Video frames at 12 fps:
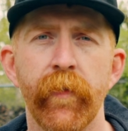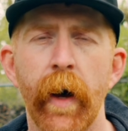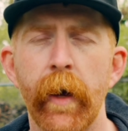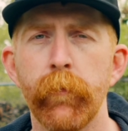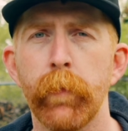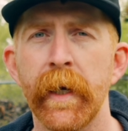
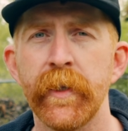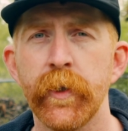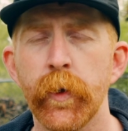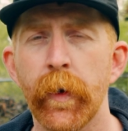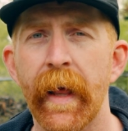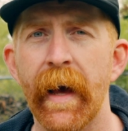by
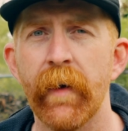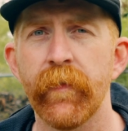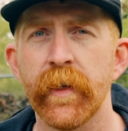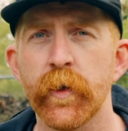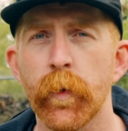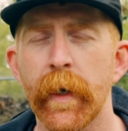
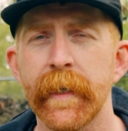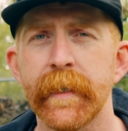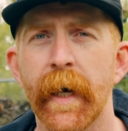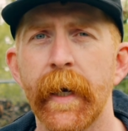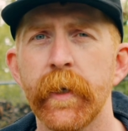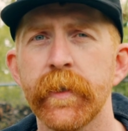2.5-inch wide
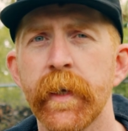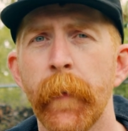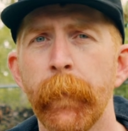tires.